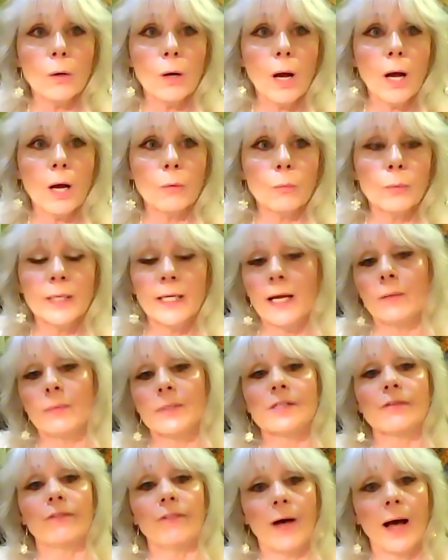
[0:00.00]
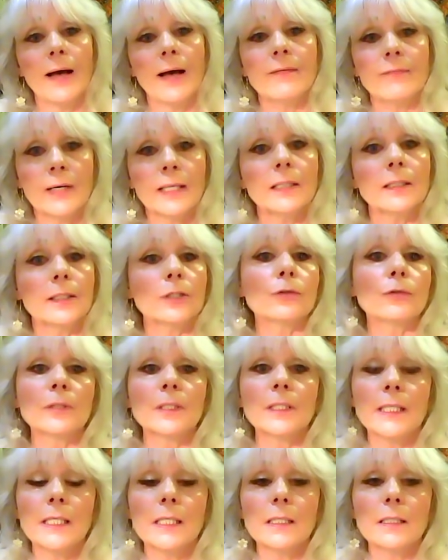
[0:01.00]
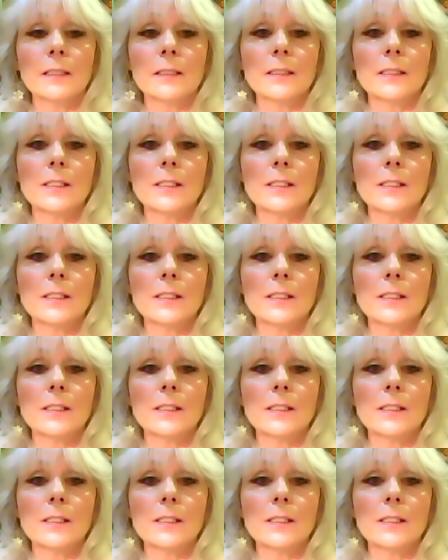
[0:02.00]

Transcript: when I was 5, I literally